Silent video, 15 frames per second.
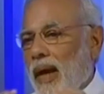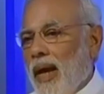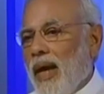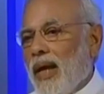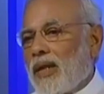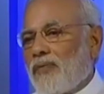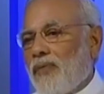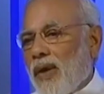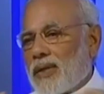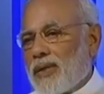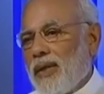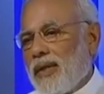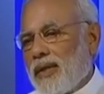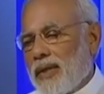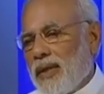health
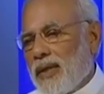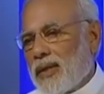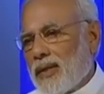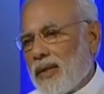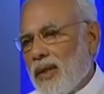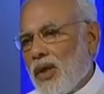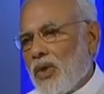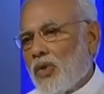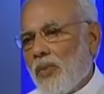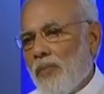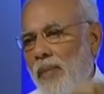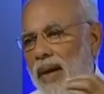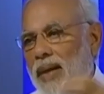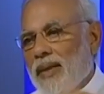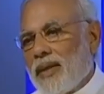facilities to
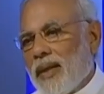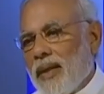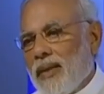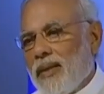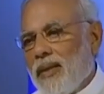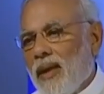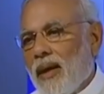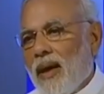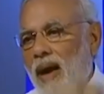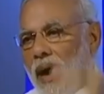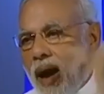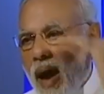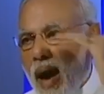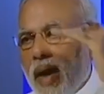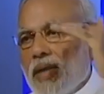maintain
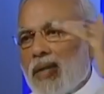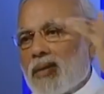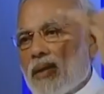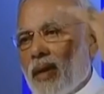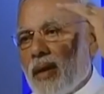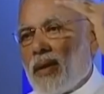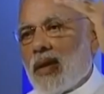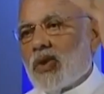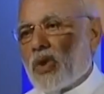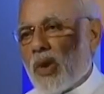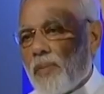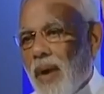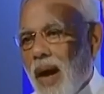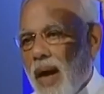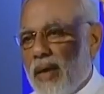high standards
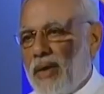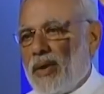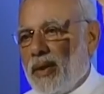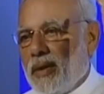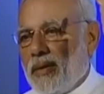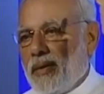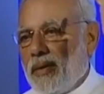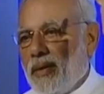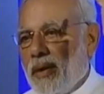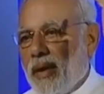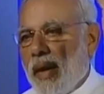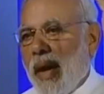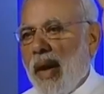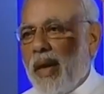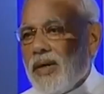of hygiene
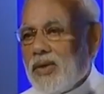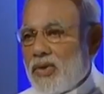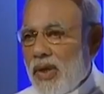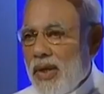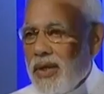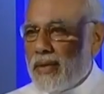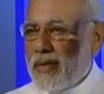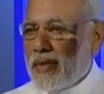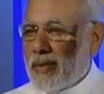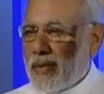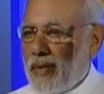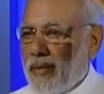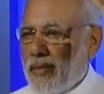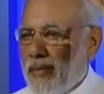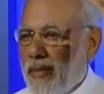and
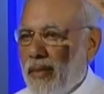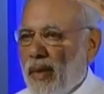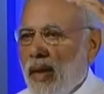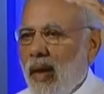sanitation,